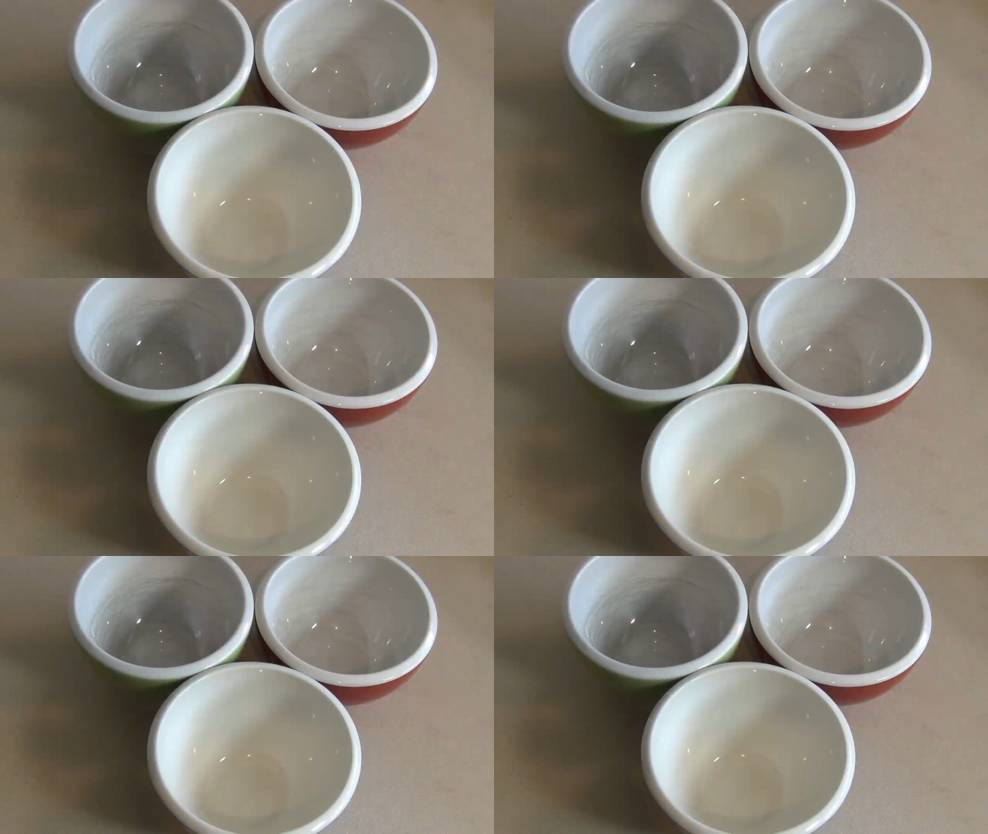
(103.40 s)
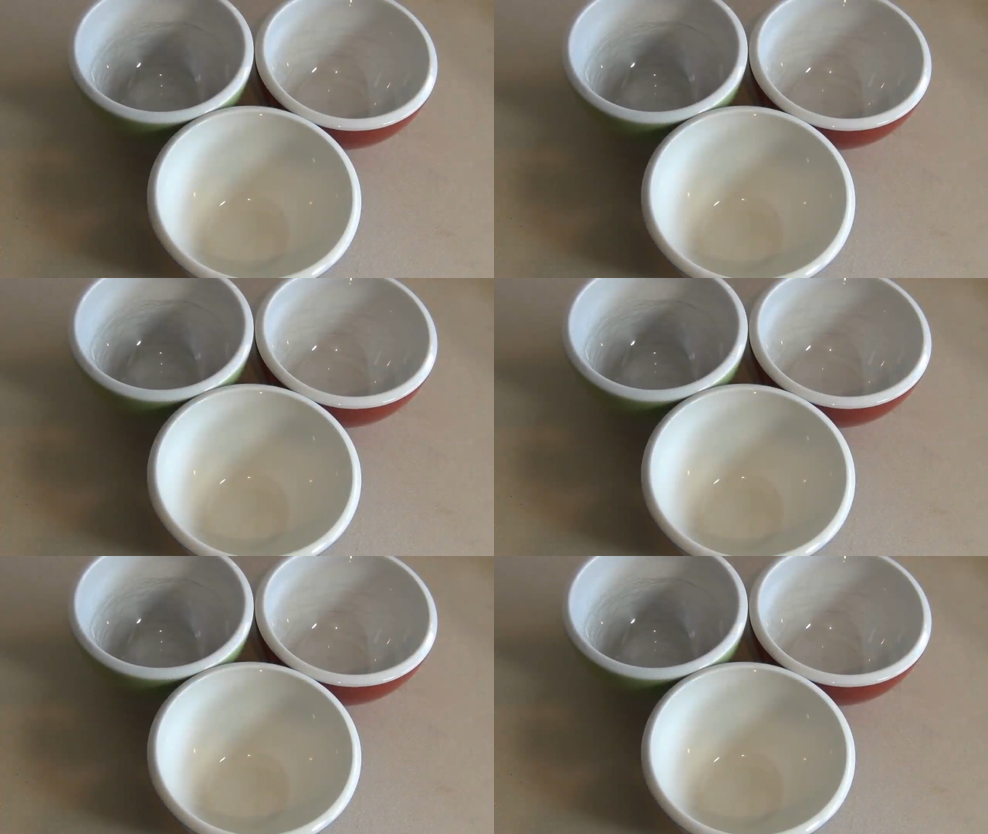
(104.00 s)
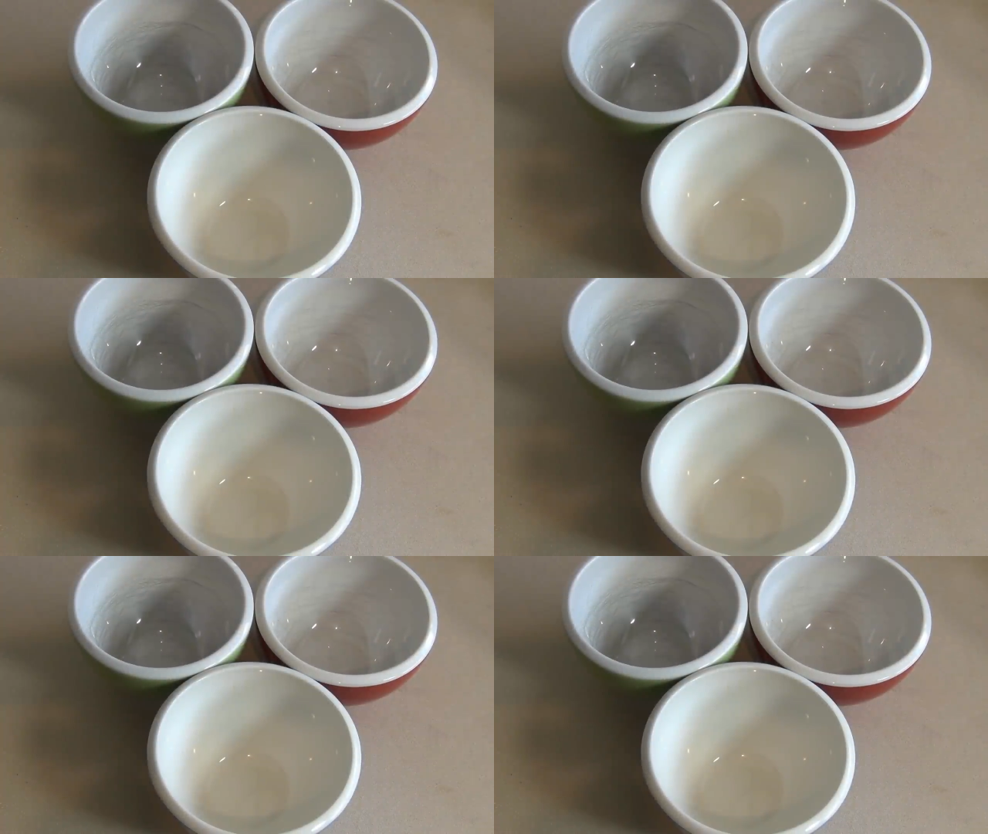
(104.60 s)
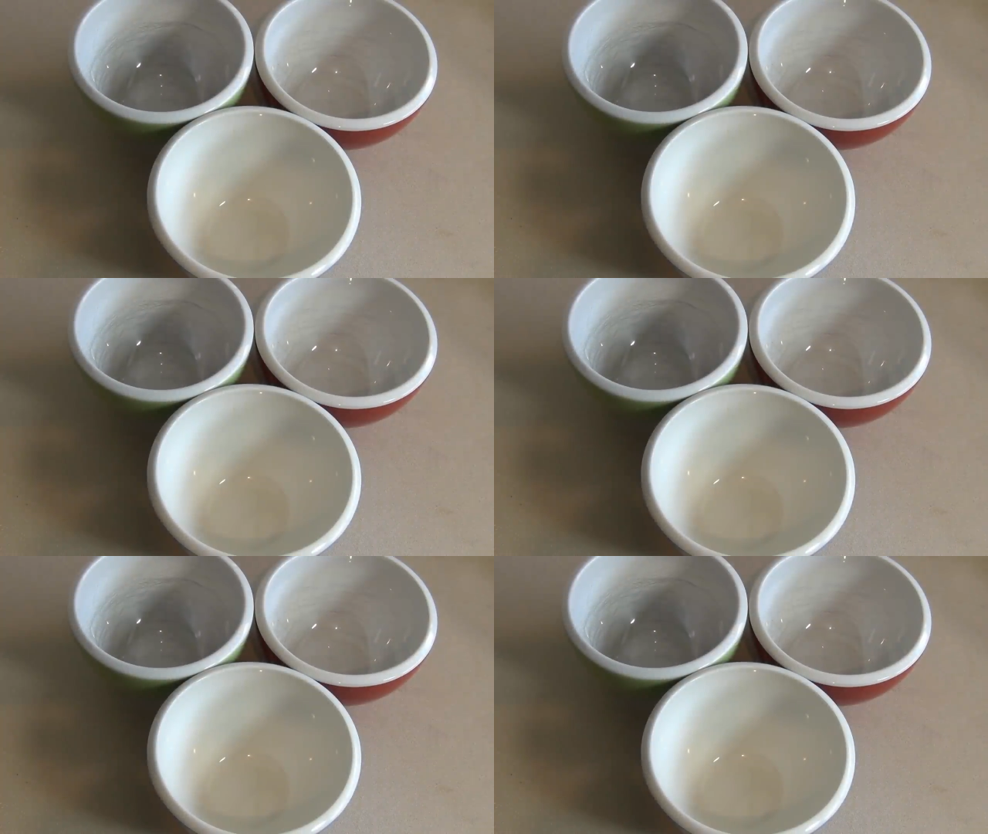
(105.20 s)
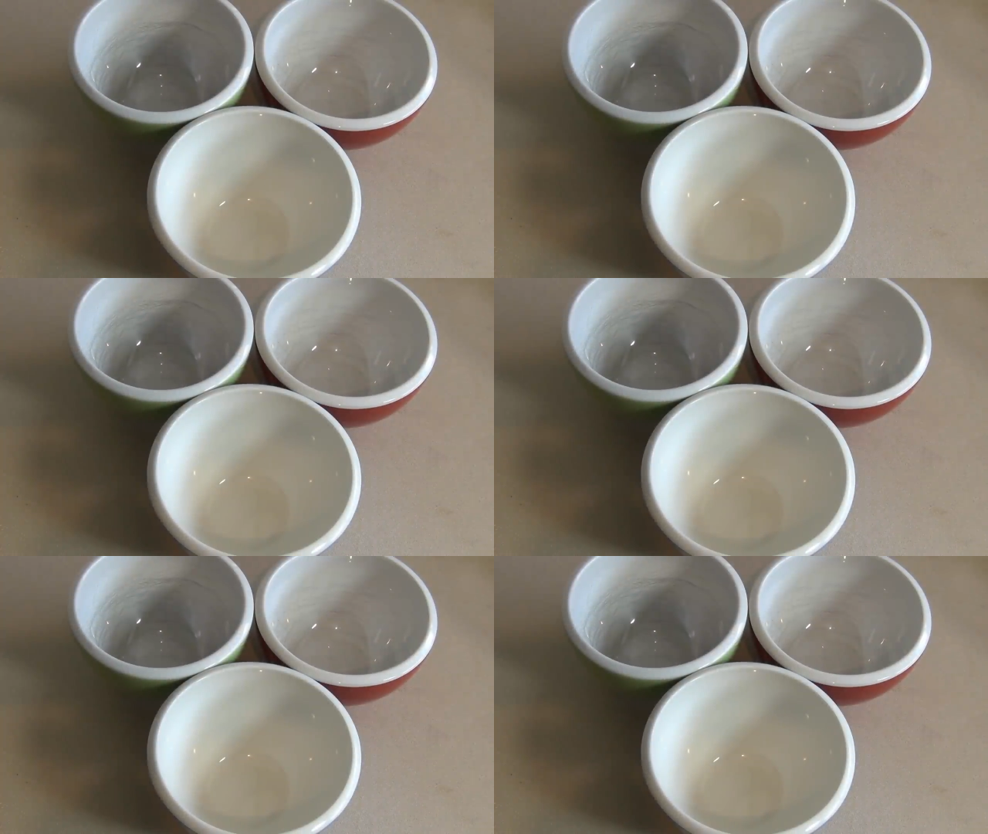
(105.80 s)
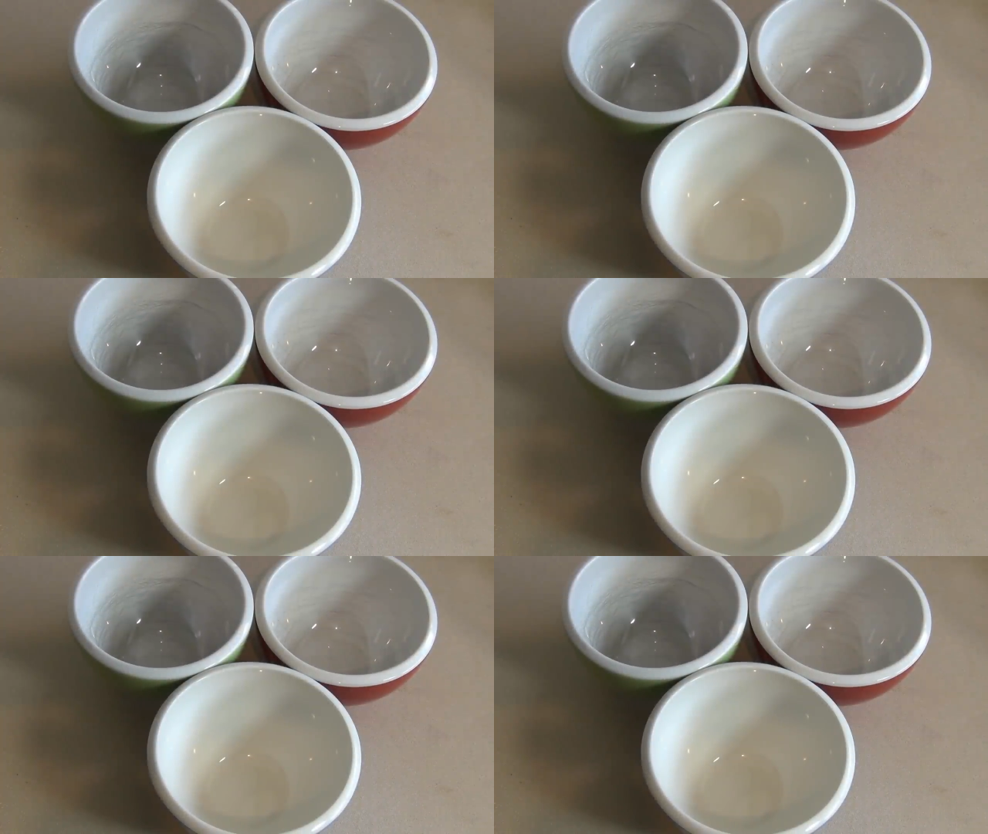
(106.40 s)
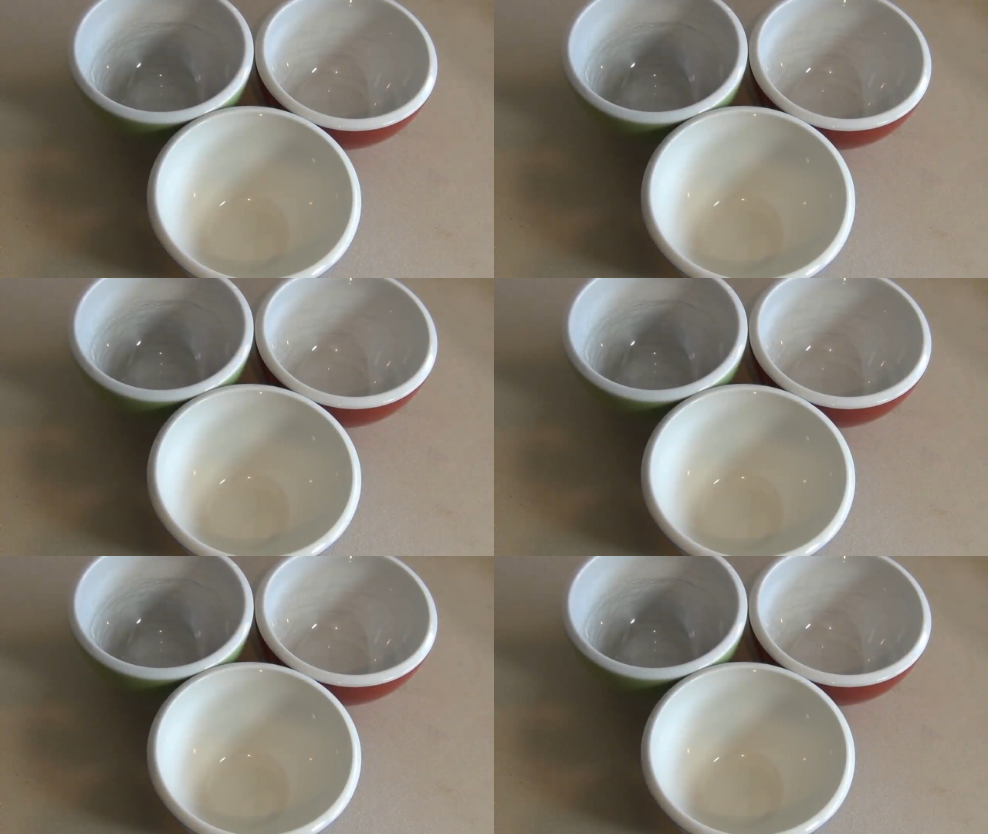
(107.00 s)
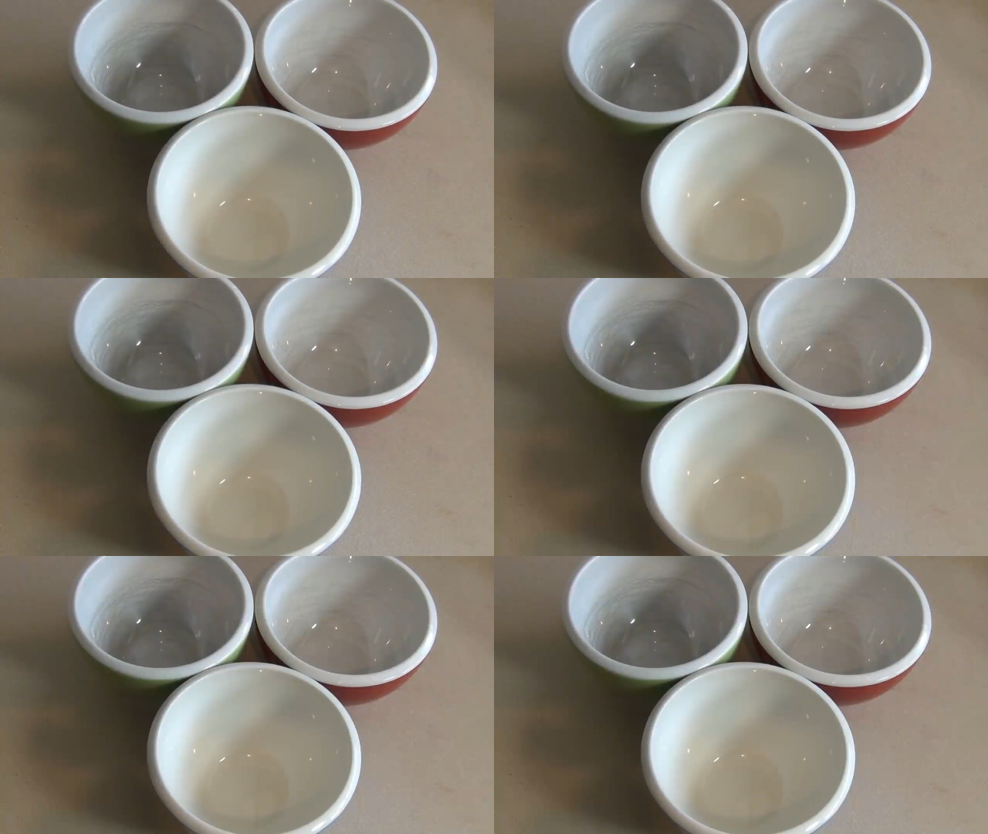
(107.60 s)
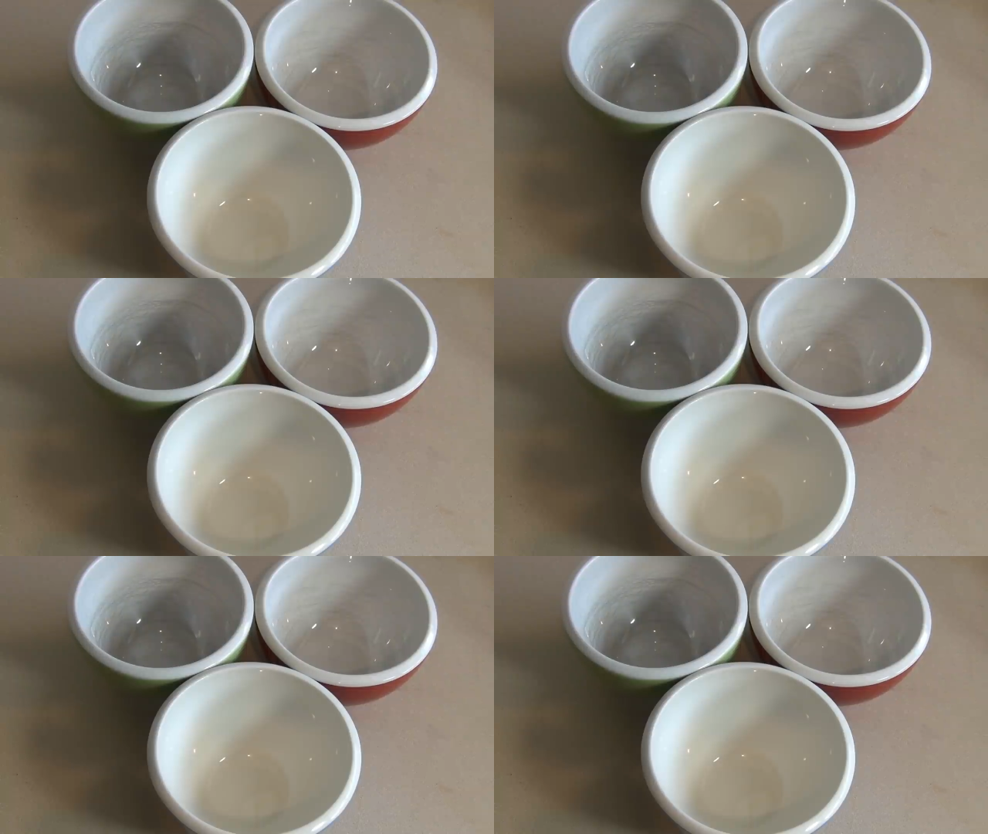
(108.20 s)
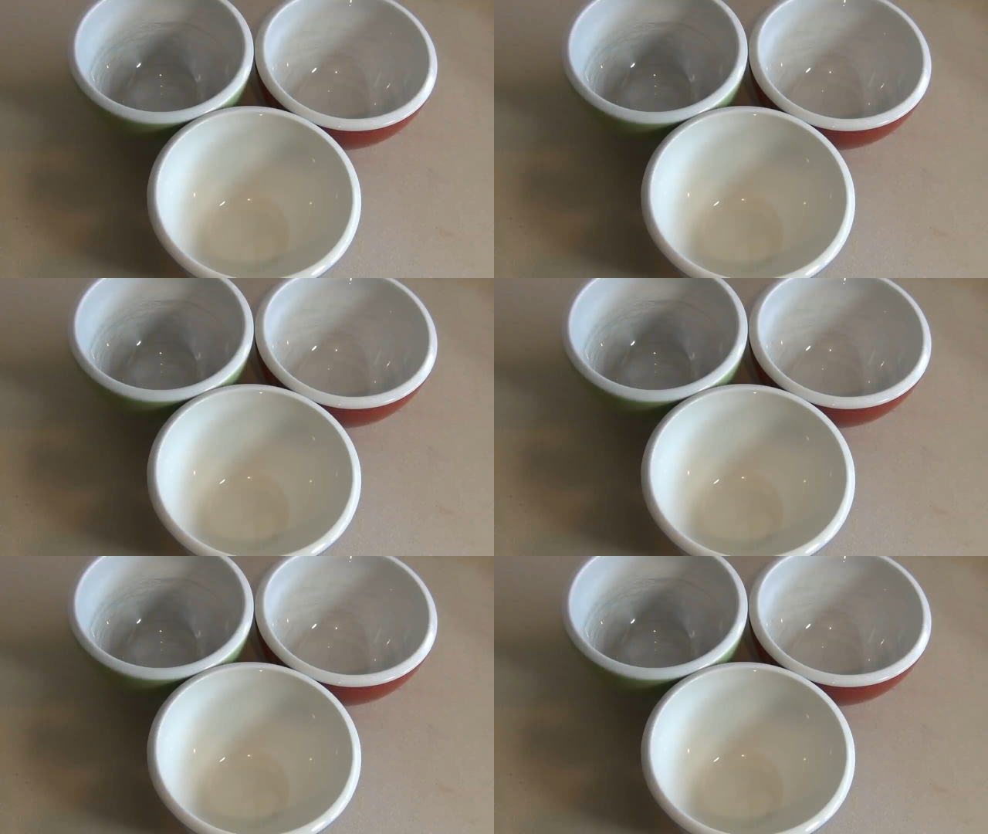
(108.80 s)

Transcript: Nobody's mouth can be seen.